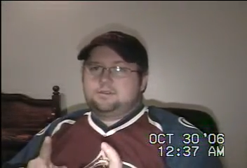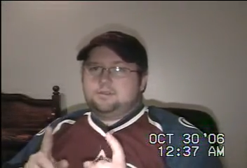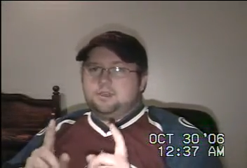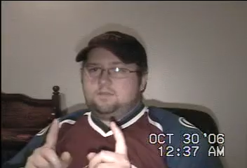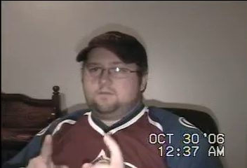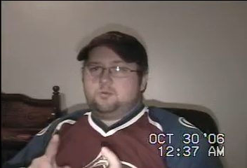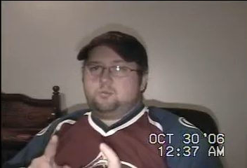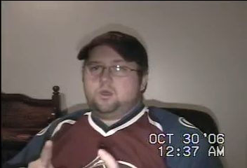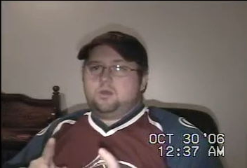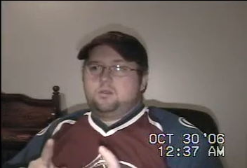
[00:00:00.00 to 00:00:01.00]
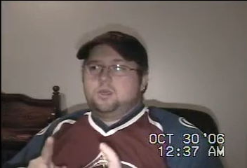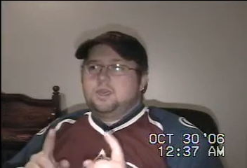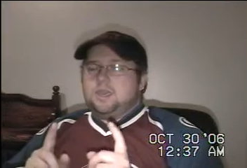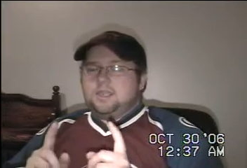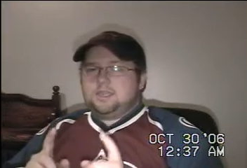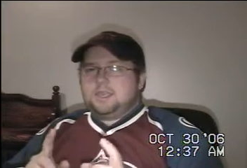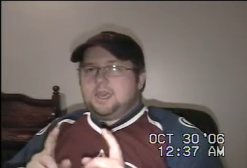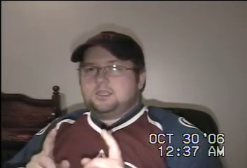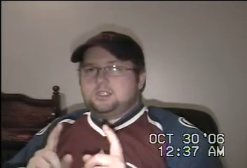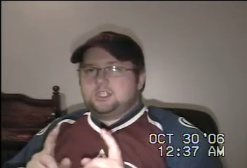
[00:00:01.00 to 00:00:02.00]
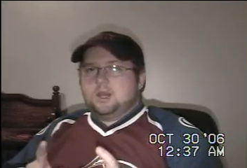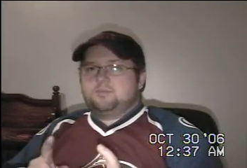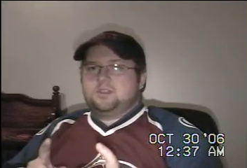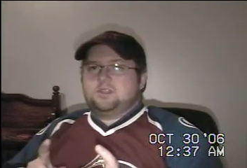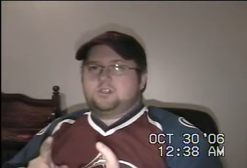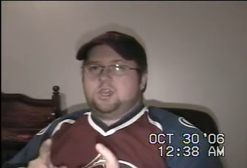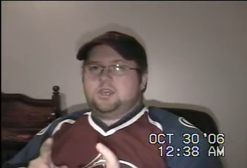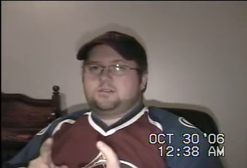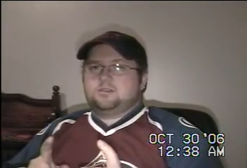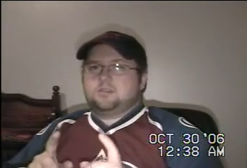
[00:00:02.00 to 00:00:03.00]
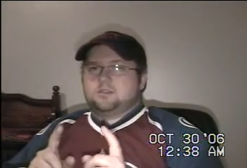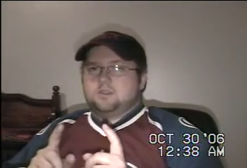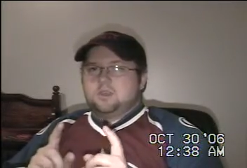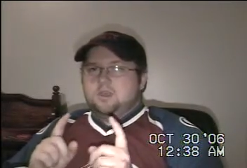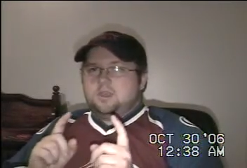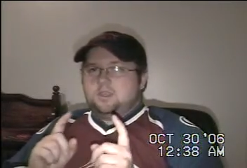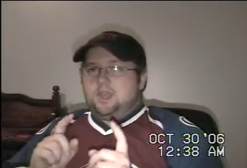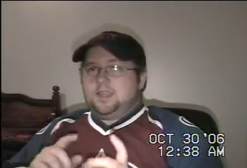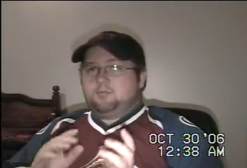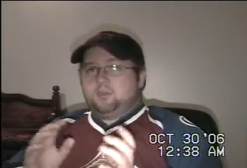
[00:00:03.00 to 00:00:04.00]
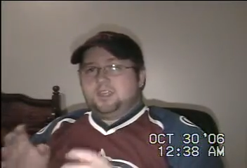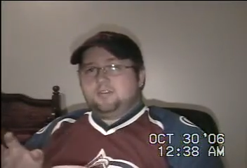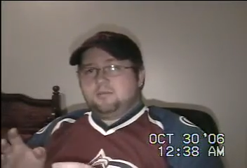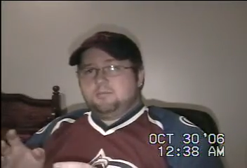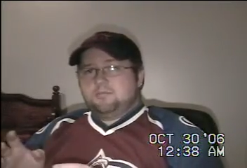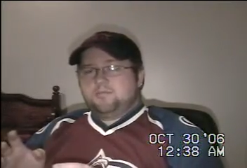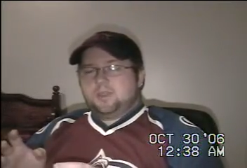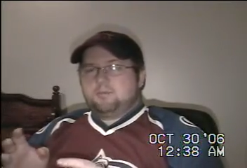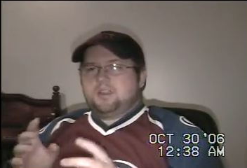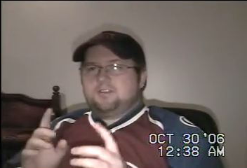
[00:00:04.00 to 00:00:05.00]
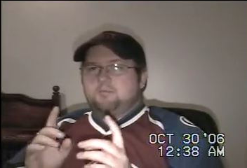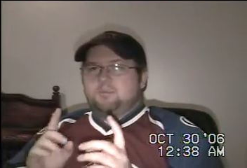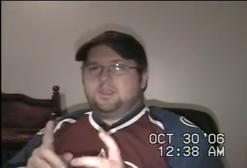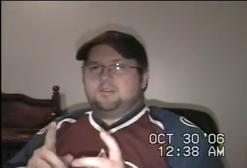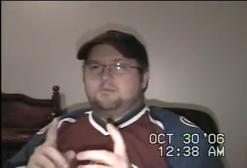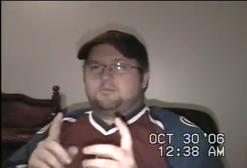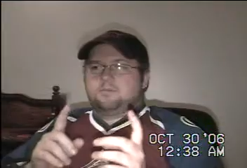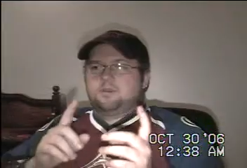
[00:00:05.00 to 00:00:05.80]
in football, and EA jumped at the chance to not beat them, but to beat them